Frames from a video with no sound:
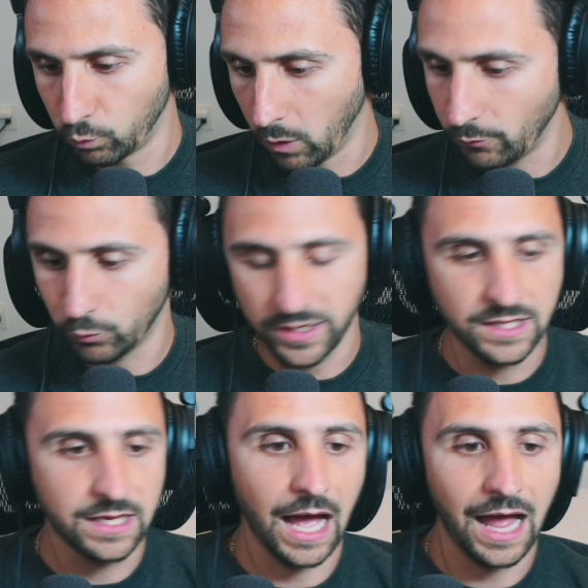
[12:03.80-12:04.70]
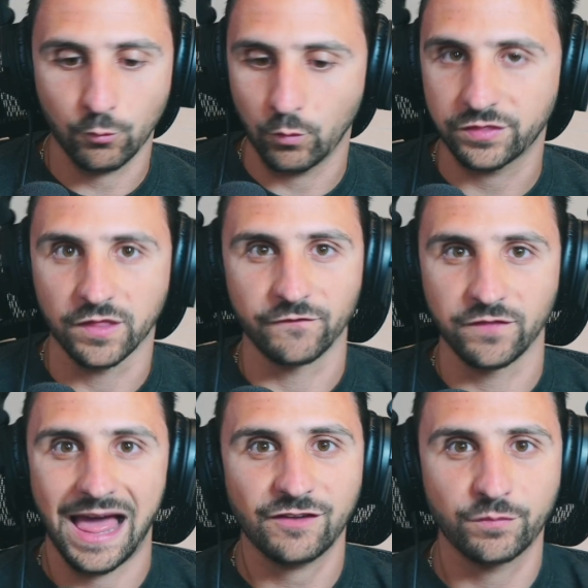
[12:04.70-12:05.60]
what we got with the
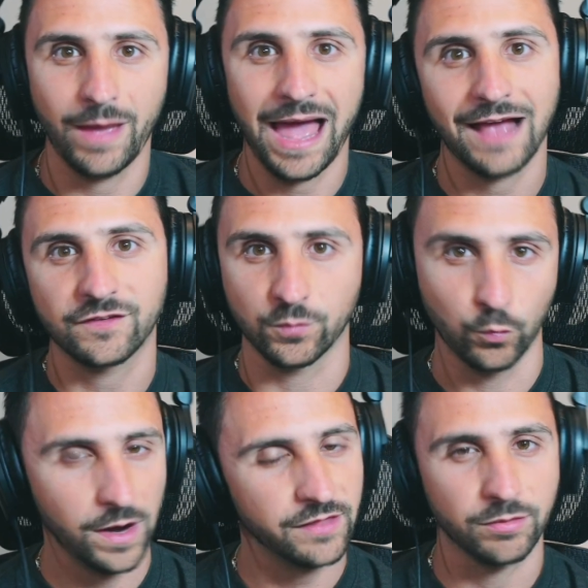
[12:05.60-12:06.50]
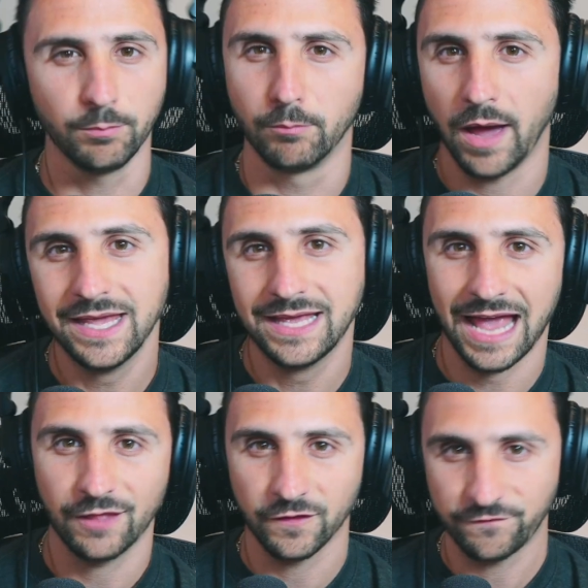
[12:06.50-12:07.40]
flashbacks with
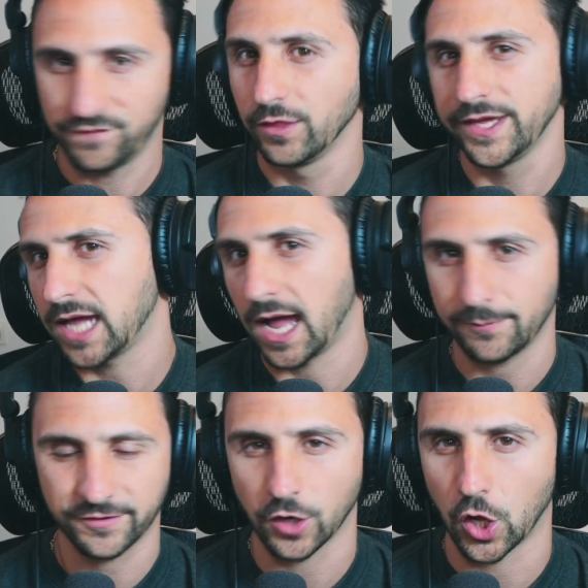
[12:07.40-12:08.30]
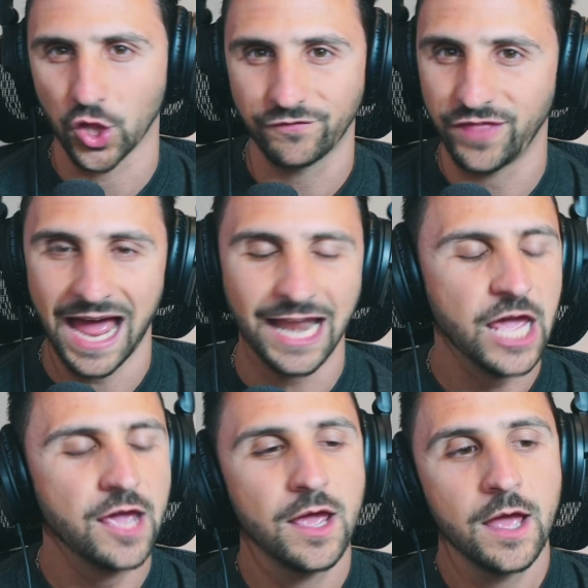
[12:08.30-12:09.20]
Mike and the Philly cops and all of that.
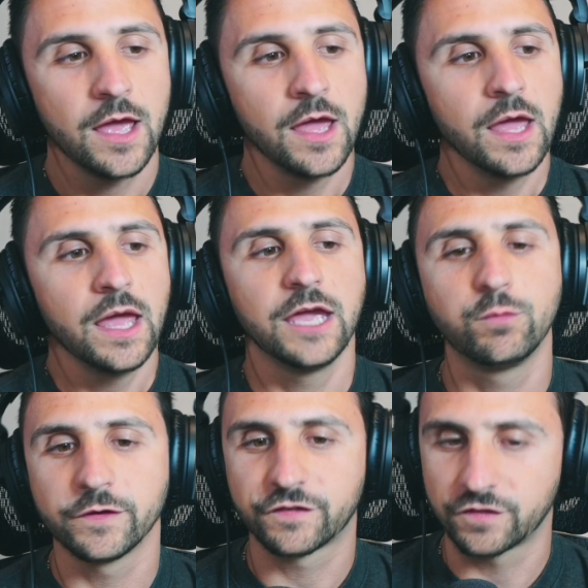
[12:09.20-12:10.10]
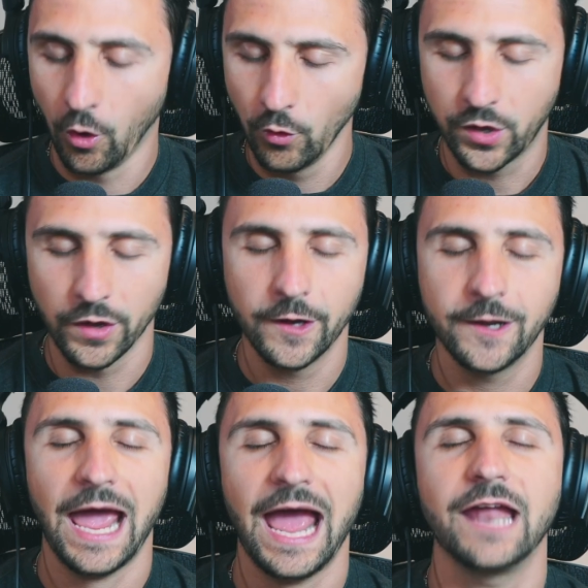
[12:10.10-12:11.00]
It was so
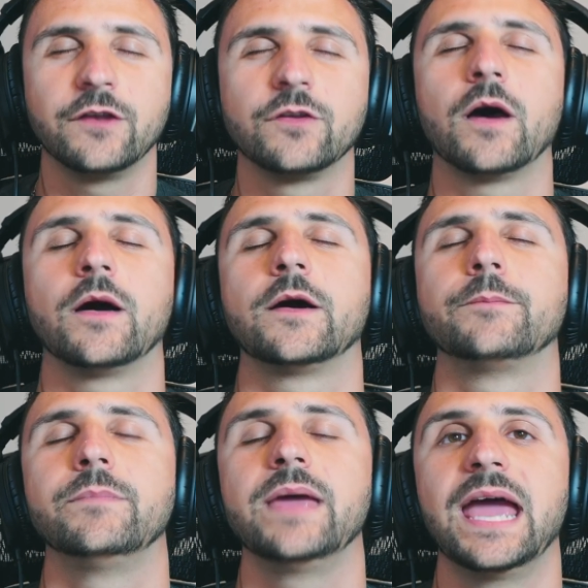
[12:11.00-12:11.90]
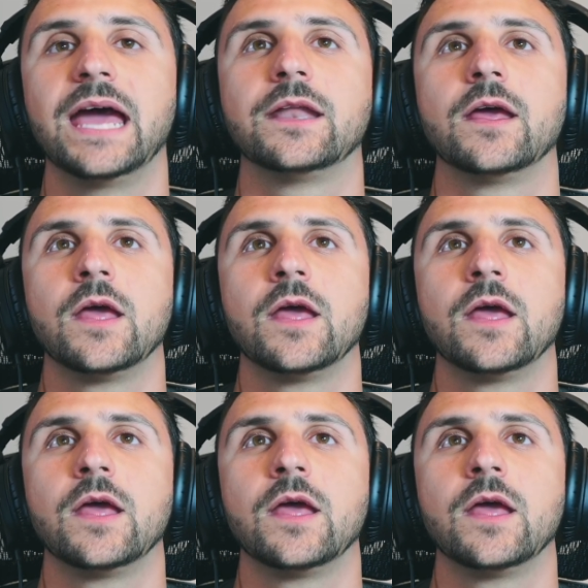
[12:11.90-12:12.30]
good. And man,